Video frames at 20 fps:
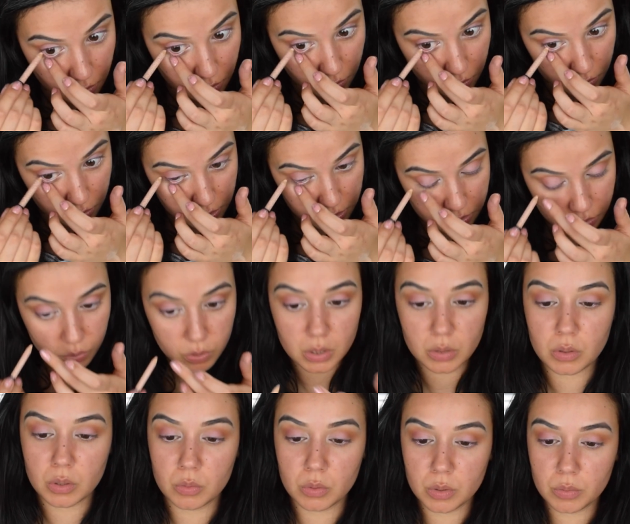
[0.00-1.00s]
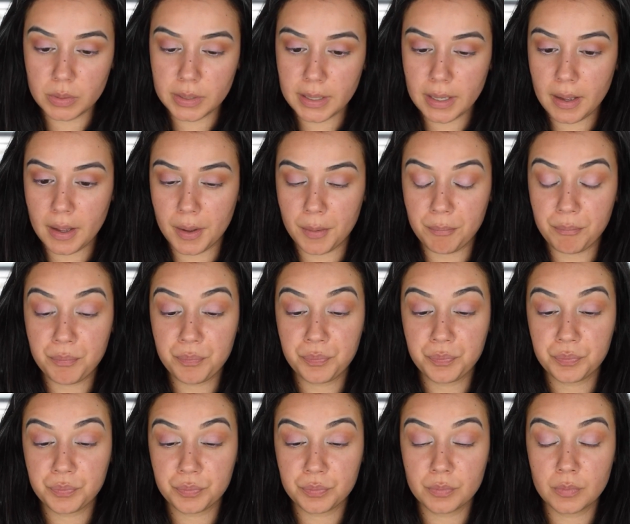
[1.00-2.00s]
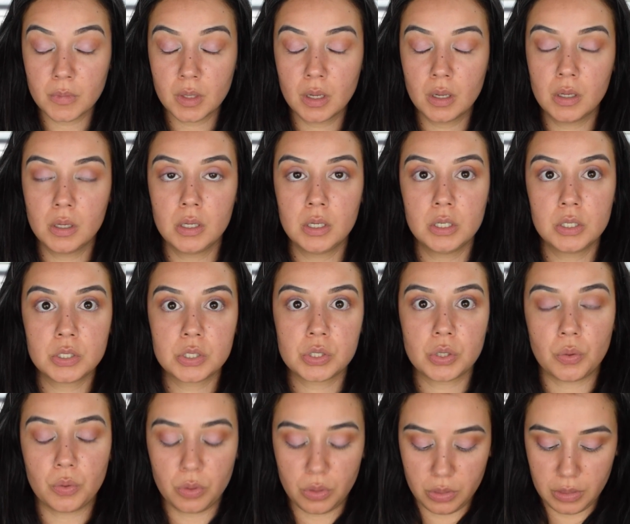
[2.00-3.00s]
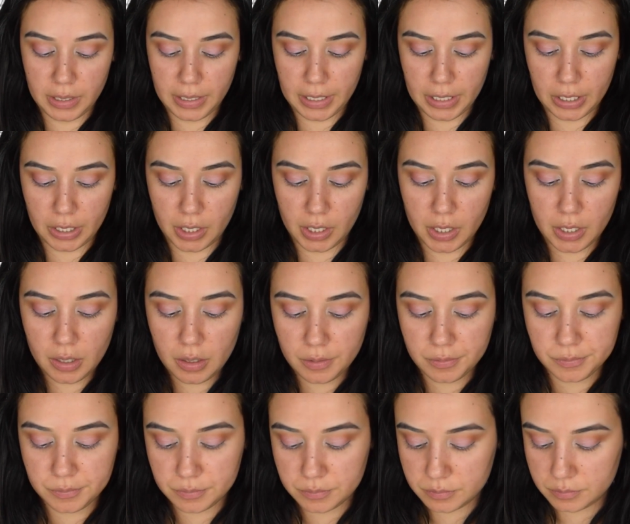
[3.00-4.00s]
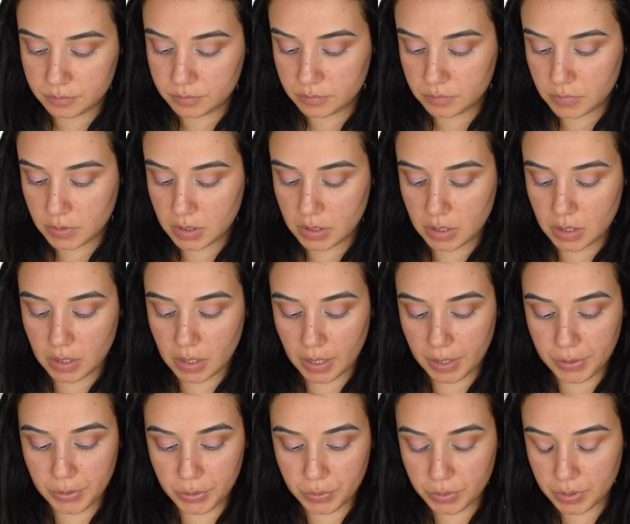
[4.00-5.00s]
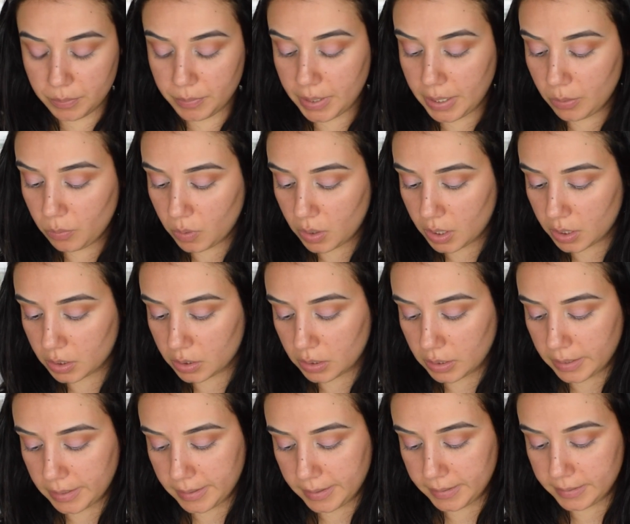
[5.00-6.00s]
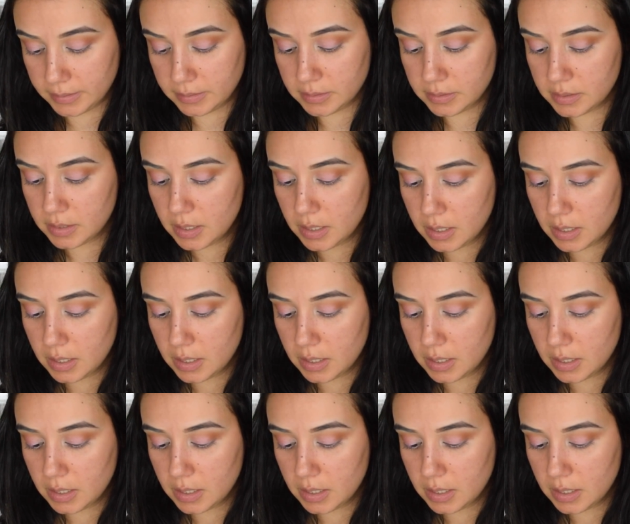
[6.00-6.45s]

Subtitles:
Let's work with what we got. So there, got nude in my waterline.